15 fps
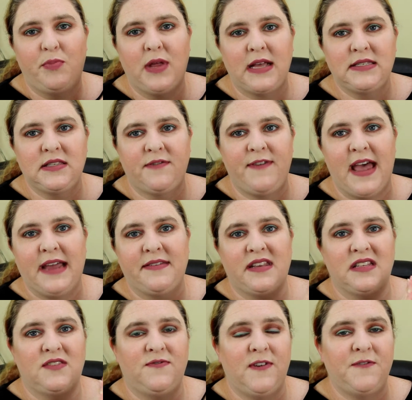plus the fact
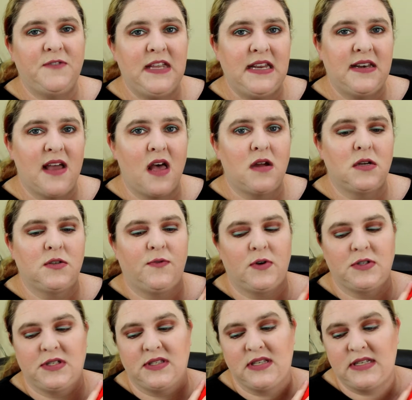that it's $15
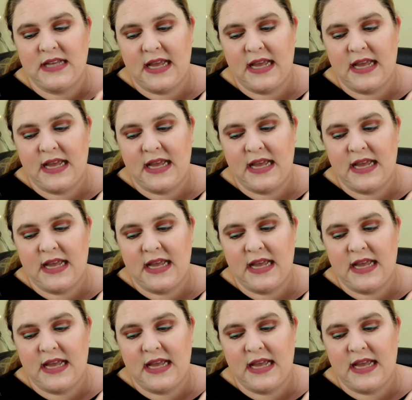versus the